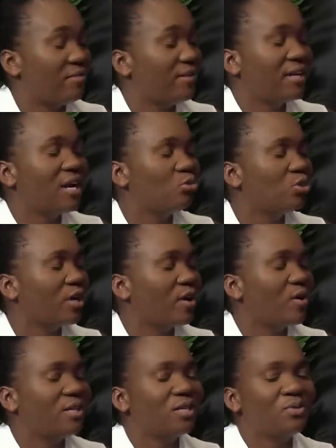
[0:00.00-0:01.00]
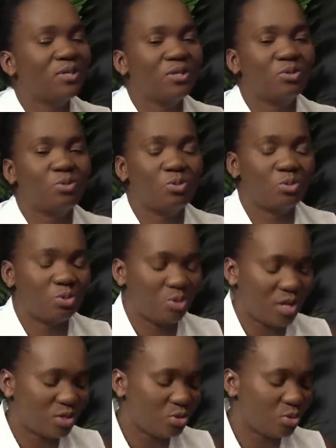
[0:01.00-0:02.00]
we are very cultural. I just wanted to
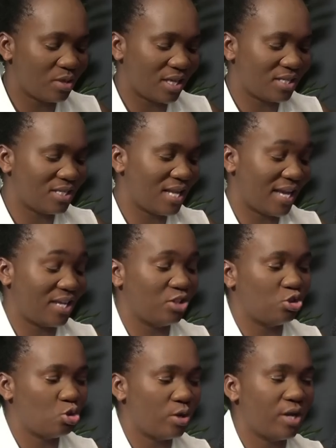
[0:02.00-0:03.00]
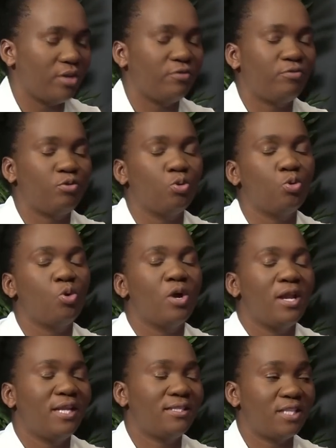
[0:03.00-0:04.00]
let you know that, like in Shona, if you,
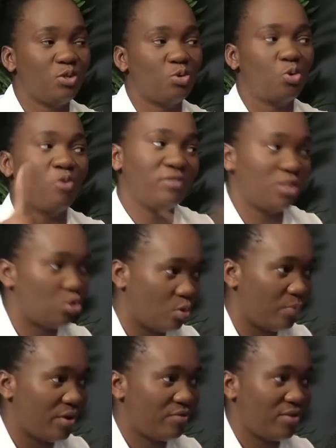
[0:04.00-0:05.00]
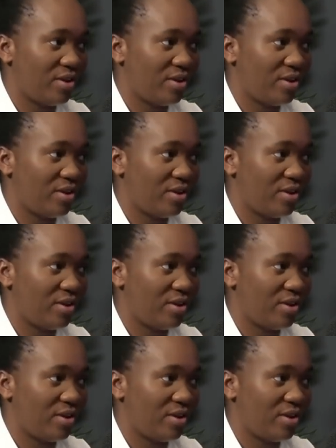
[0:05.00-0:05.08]
let's say you go visit your boyfriend,